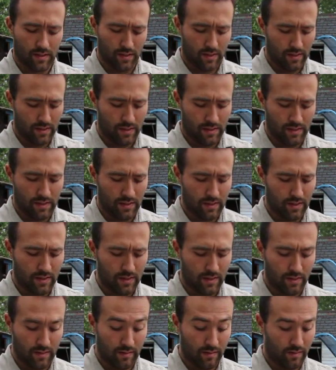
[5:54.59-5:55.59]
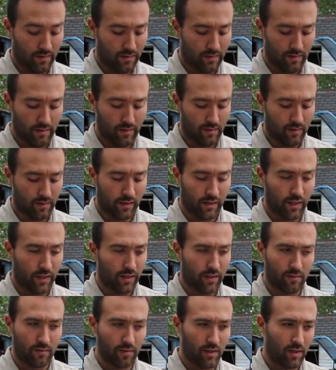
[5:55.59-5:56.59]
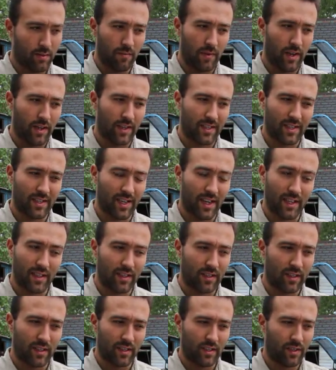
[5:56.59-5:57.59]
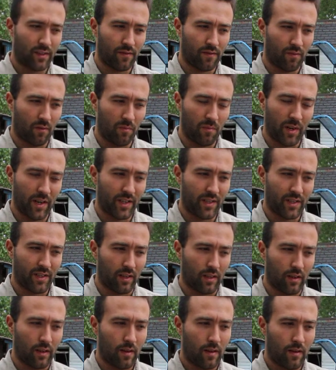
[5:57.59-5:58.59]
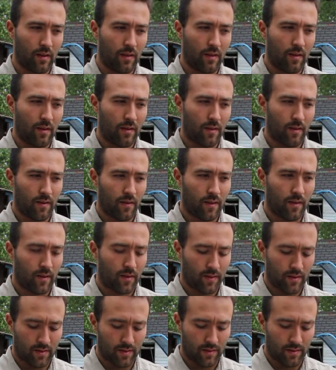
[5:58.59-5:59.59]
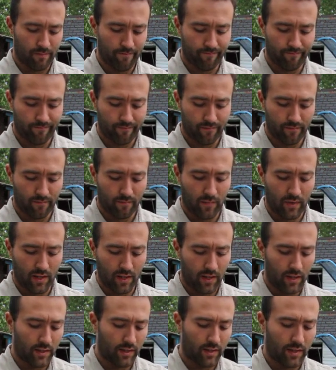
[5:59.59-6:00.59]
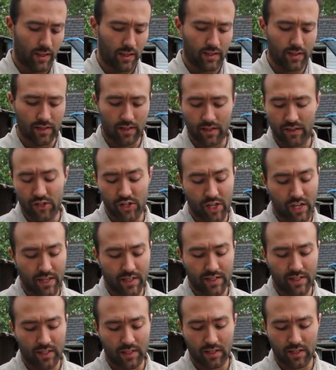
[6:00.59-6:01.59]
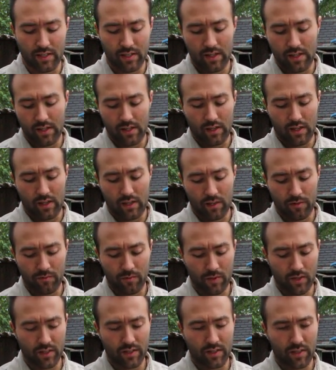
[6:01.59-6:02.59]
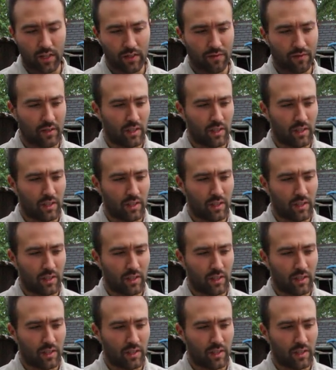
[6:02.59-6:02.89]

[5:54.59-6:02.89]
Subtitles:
it doesn't really make sense, this information. And then it says adjacent. On one set of